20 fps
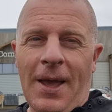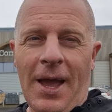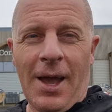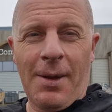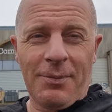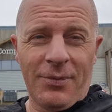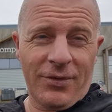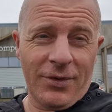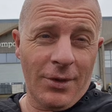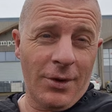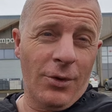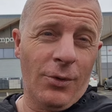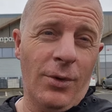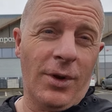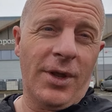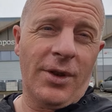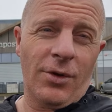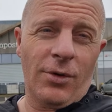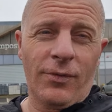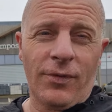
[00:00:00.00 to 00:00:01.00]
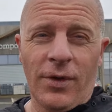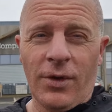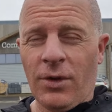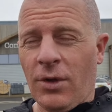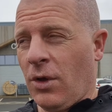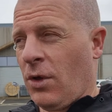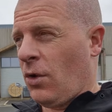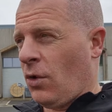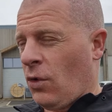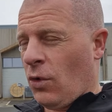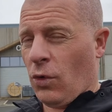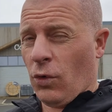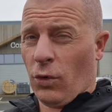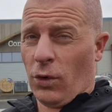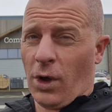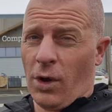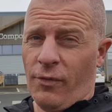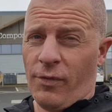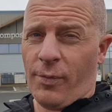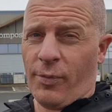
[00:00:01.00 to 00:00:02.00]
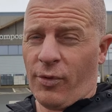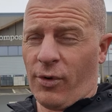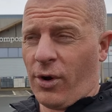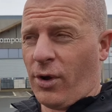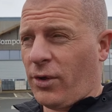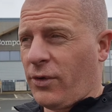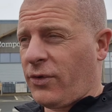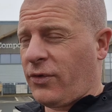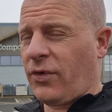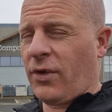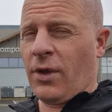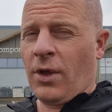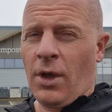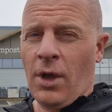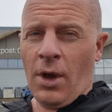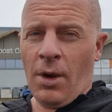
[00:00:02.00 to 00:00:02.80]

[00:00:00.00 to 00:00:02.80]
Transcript: Absolutely nothing, all overpriced.